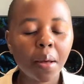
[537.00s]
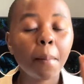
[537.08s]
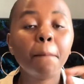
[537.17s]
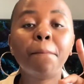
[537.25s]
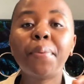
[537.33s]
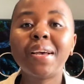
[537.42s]

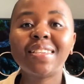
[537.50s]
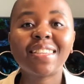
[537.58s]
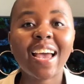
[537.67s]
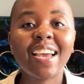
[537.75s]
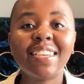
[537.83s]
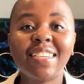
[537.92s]

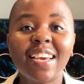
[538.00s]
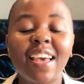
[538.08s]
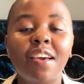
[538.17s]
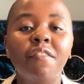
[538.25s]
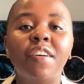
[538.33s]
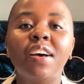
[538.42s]
best idea
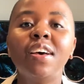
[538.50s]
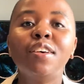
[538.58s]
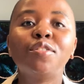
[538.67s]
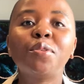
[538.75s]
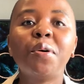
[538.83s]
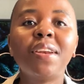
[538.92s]
ever.
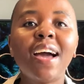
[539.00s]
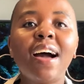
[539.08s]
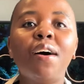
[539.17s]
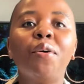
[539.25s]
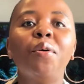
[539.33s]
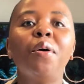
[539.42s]
So
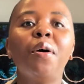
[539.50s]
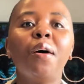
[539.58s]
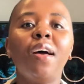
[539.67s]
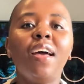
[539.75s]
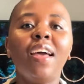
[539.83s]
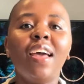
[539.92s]

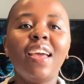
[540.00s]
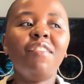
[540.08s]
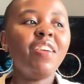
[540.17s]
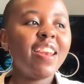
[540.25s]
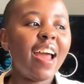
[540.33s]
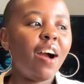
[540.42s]

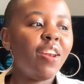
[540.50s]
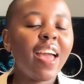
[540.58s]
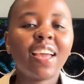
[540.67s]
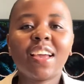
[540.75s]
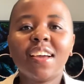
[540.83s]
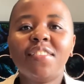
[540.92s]
even now,
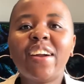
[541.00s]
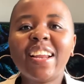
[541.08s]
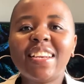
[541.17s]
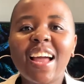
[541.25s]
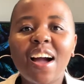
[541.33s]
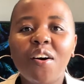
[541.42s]
like
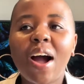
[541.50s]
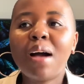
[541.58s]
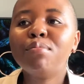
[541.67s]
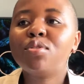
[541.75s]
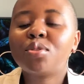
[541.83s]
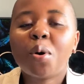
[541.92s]
right now,
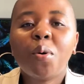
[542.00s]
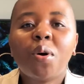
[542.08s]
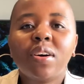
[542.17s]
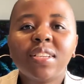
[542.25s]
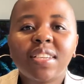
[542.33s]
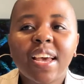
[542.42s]
I'm so
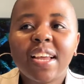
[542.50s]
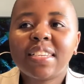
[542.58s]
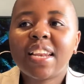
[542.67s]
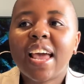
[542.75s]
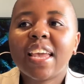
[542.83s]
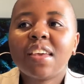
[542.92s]

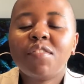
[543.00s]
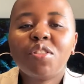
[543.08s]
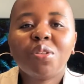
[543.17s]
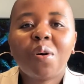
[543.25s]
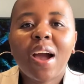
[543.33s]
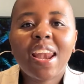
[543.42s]
content. Like,
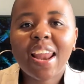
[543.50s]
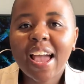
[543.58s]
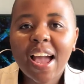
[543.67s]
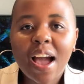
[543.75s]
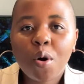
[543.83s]
even though I